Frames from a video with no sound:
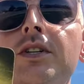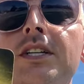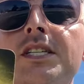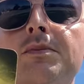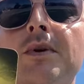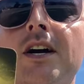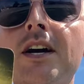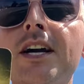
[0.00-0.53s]

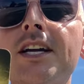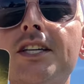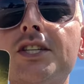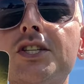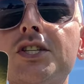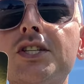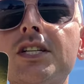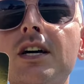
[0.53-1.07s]

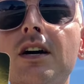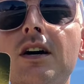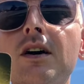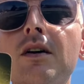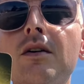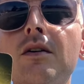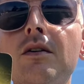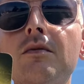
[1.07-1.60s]
experienced,
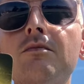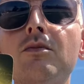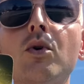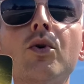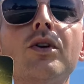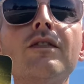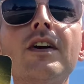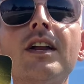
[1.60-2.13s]

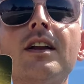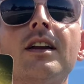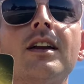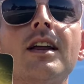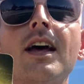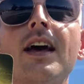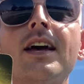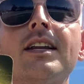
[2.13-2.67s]
motivated,
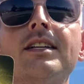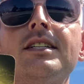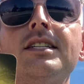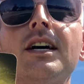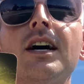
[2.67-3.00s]
and